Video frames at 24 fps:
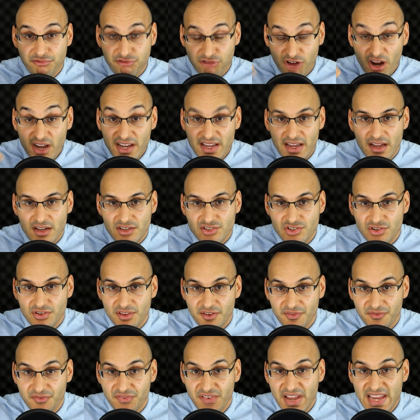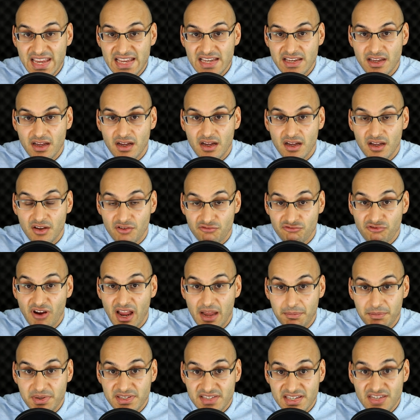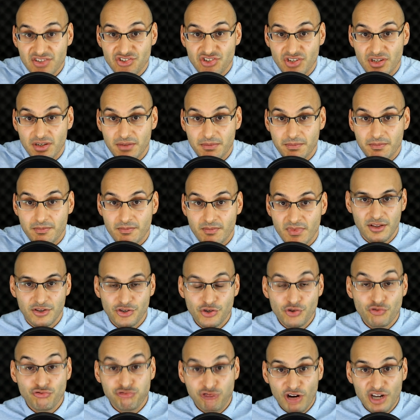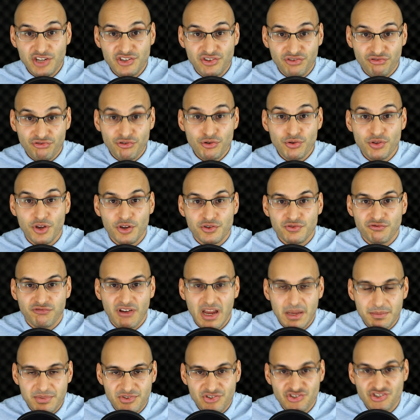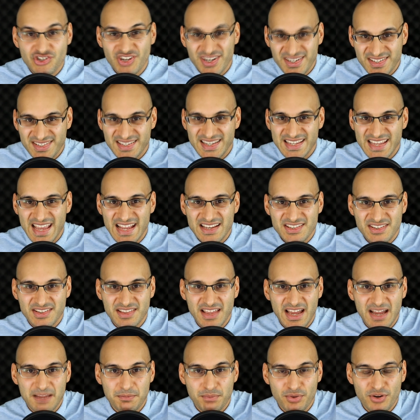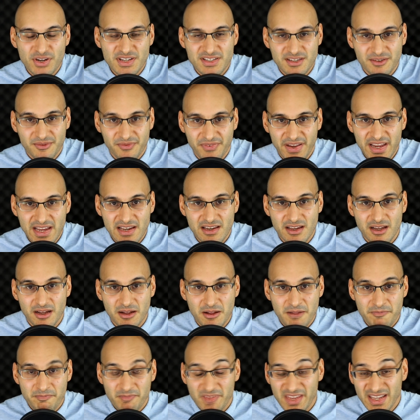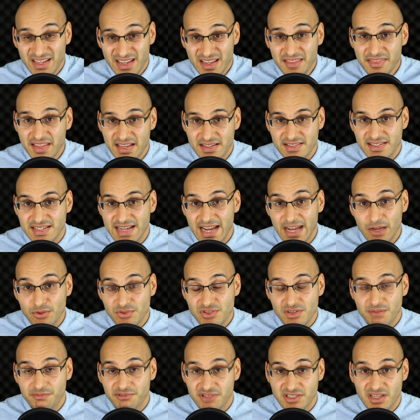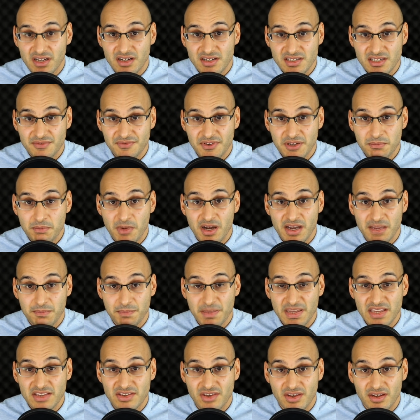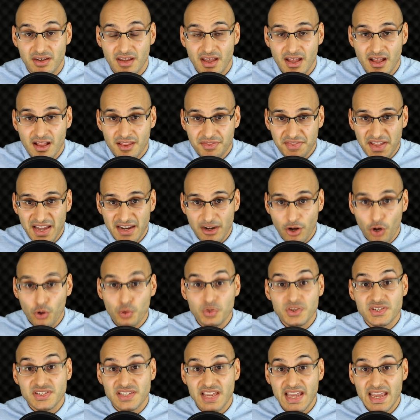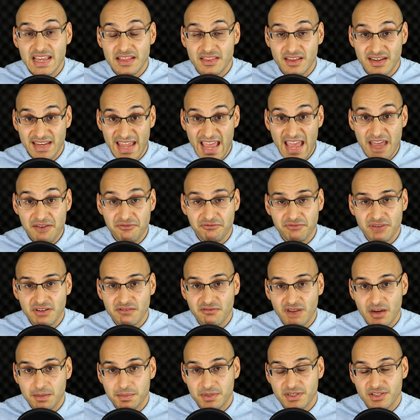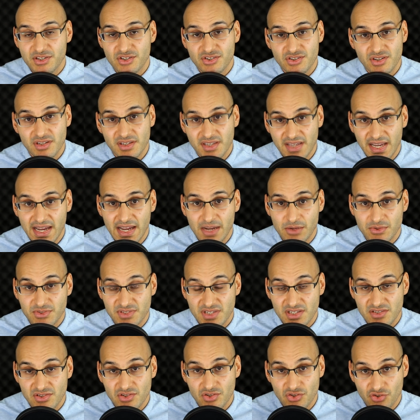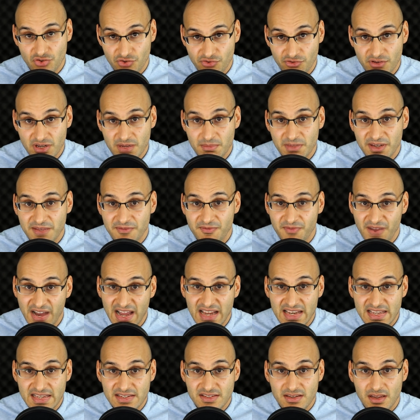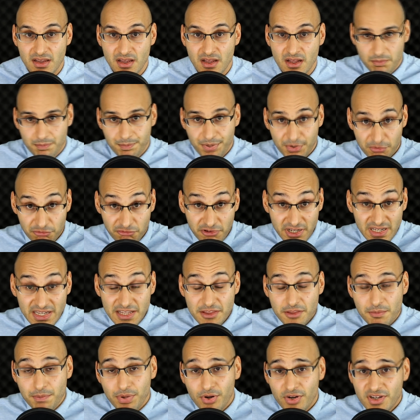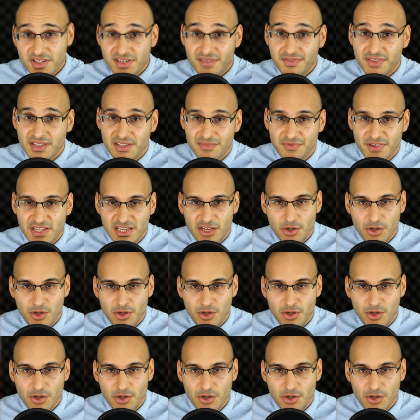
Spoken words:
prior to the failure repetition. You rush through those reps just to get to that point of failure. Again, that's counterproductive in my opinion. That old saying that every repetition counts is extremely valid. But really the point of this